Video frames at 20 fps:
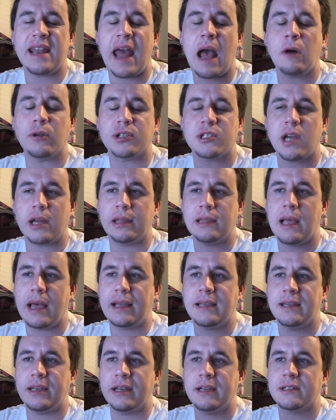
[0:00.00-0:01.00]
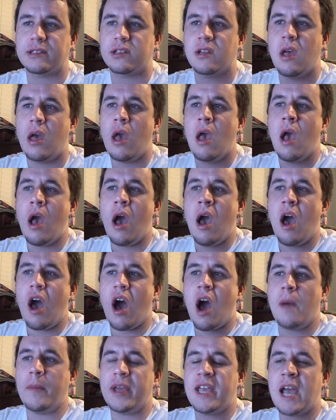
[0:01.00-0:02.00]
and outside leg kicks.
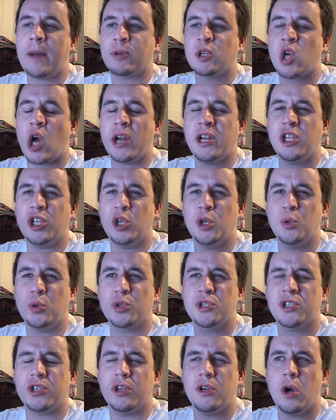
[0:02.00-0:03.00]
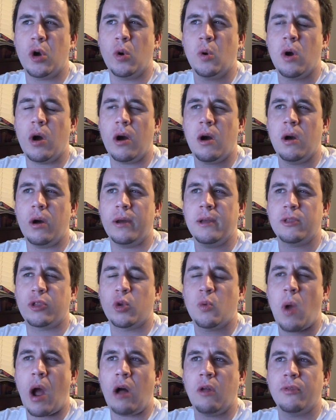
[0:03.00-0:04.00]
He kept trying to use,
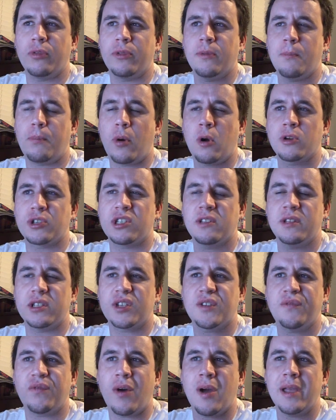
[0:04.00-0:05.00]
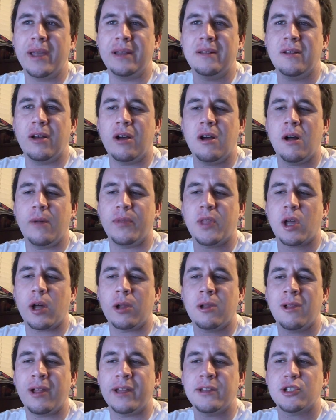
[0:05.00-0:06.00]
throughout parts of this fight, the
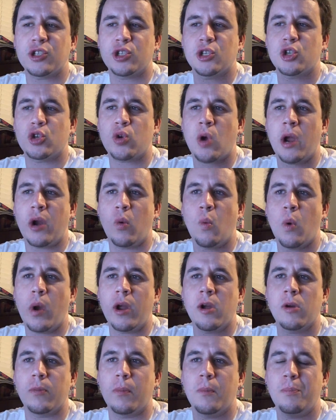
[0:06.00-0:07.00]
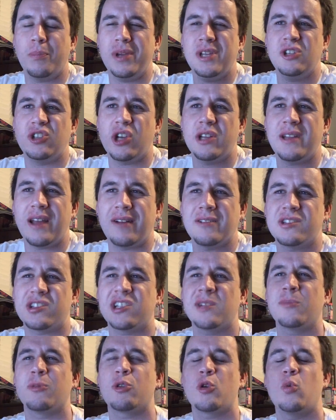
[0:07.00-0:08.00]
clinch to try to wear BJ down,
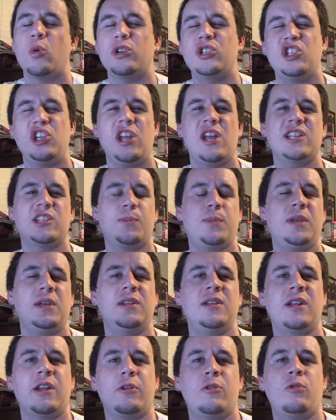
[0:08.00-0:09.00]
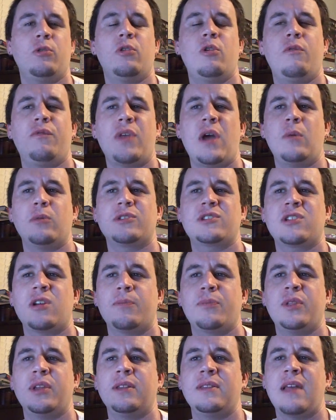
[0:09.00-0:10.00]
similar to what GSP did. I don't know if that was
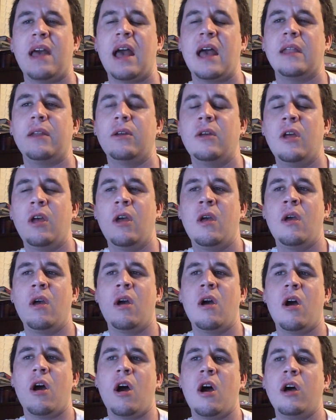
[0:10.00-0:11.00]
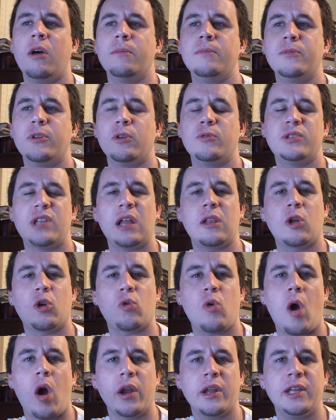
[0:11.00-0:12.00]
something that,
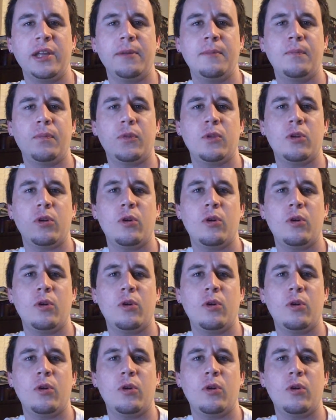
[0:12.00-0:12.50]
Delagrati,